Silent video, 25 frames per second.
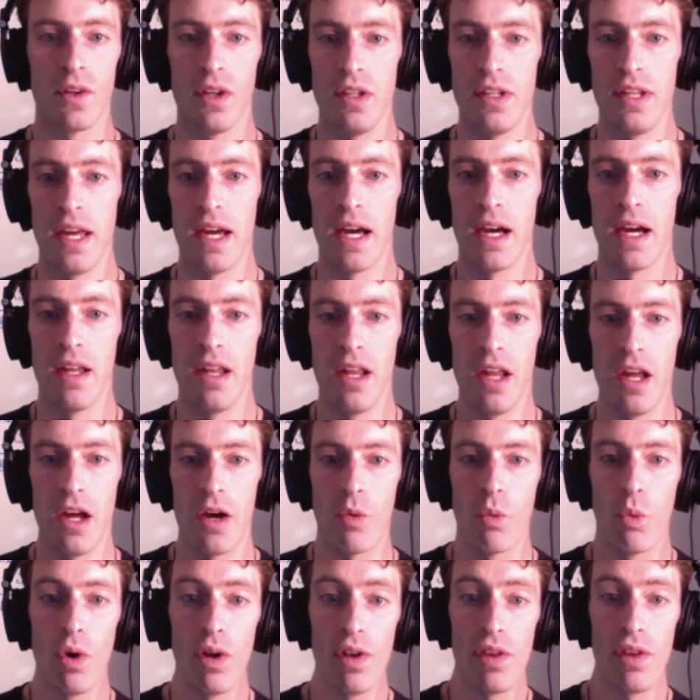Yeah.
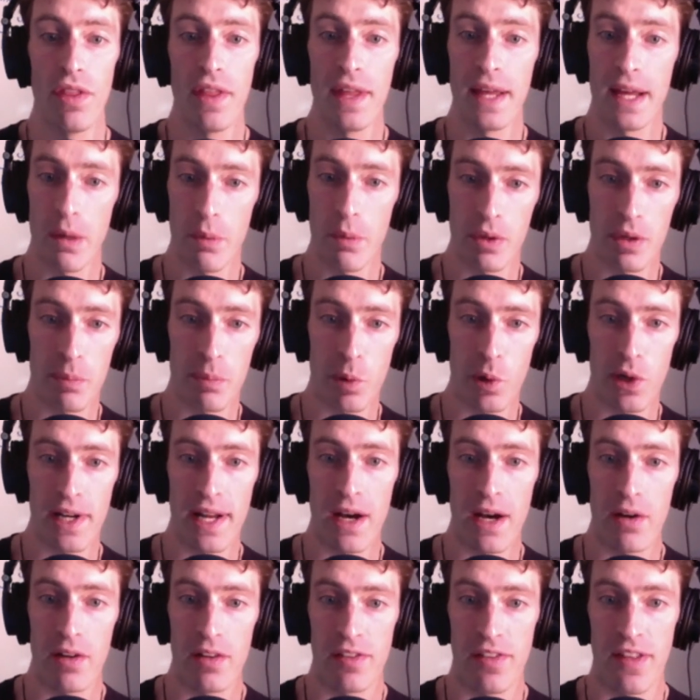One thing I would point
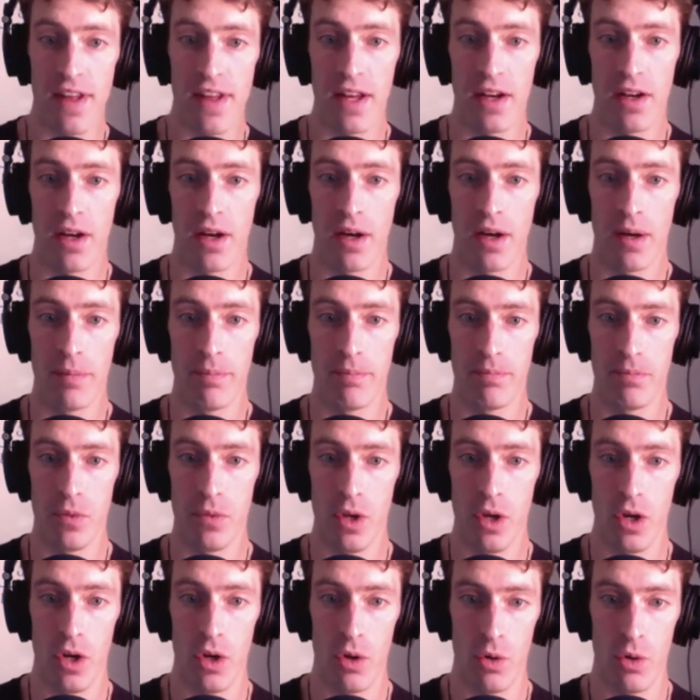out is that
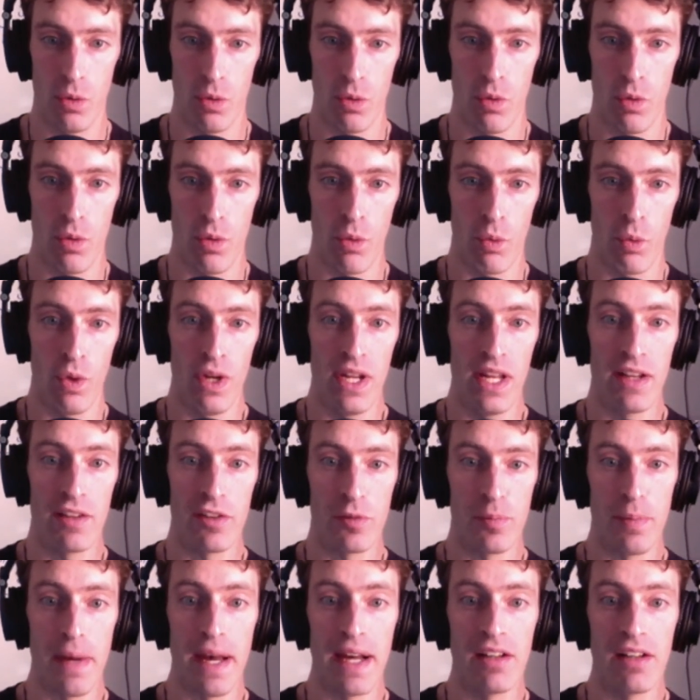we
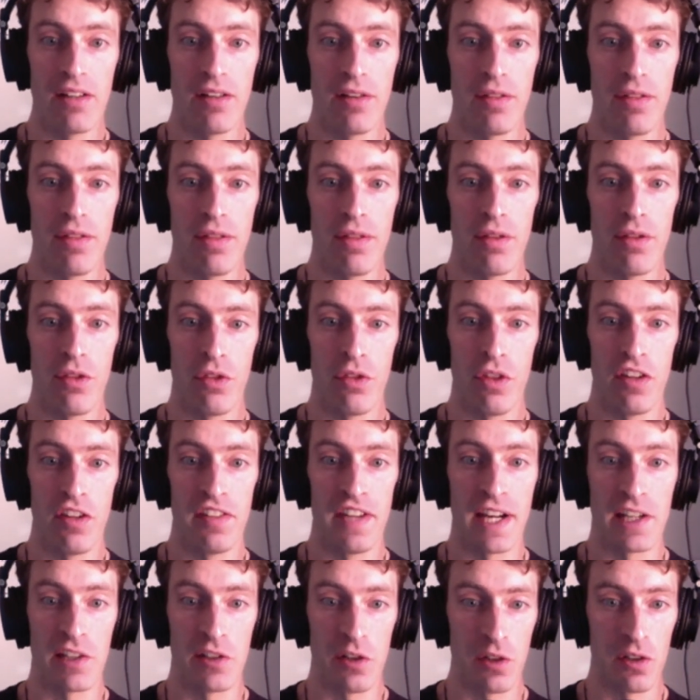expect the
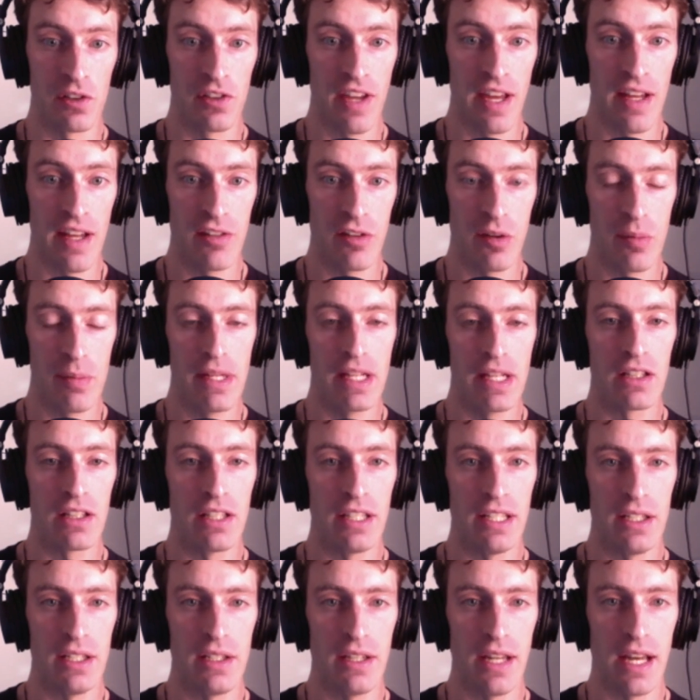technical debt to be
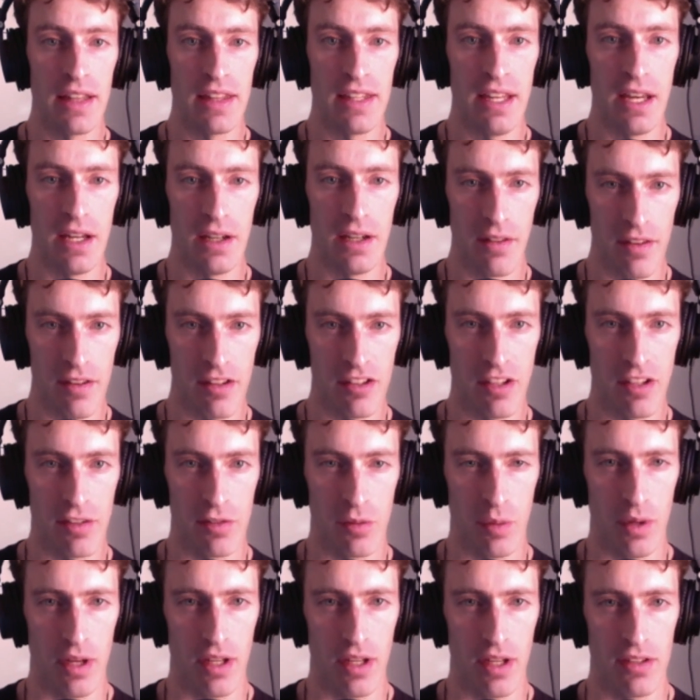clean at the end of the
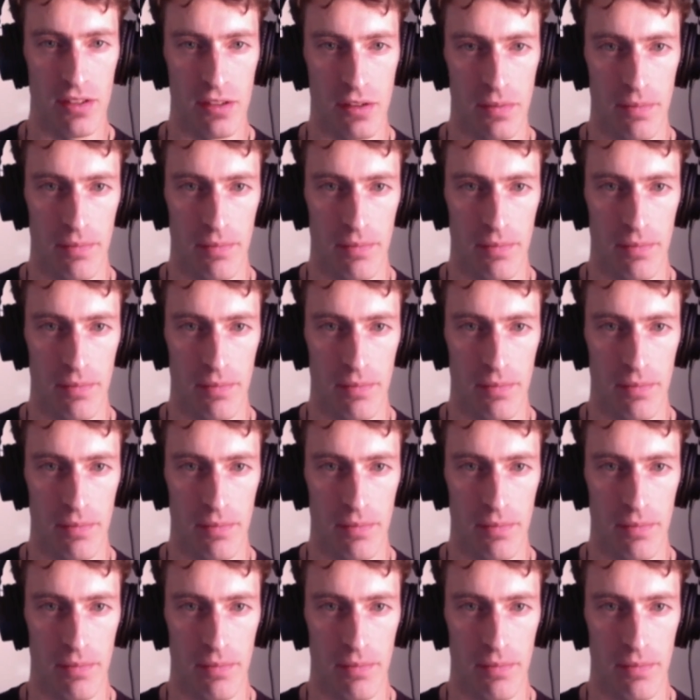6 weeks.